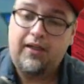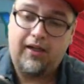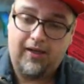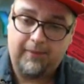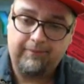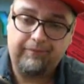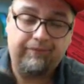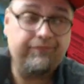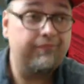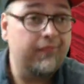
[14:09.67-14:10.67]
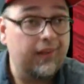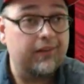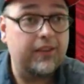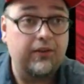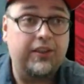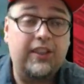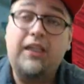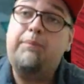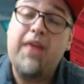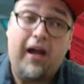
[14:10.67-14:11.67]
um, you know. So just
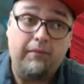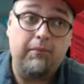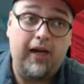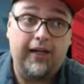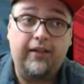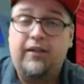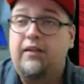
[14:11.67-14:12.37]
keep that in mind.